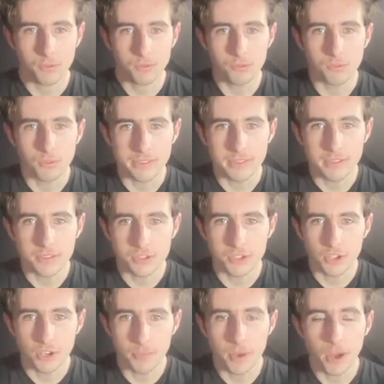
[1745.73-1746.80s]
Oh, is this a
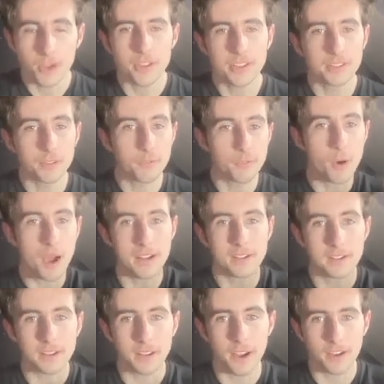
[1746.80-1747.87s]
shop? Oh, this is the
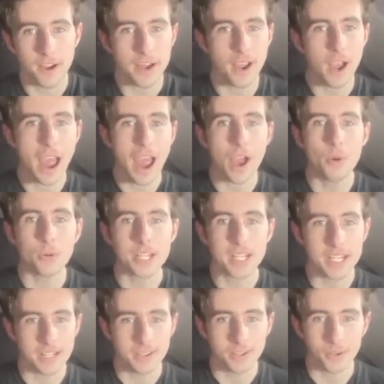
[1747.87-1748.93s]
four-handed guy, right?
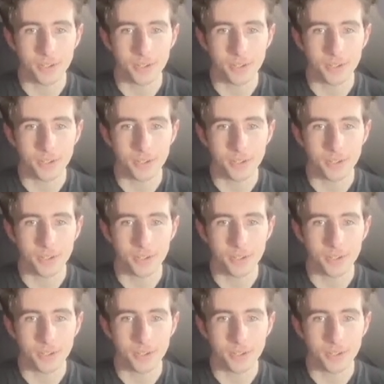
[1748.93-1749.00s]
Howdy.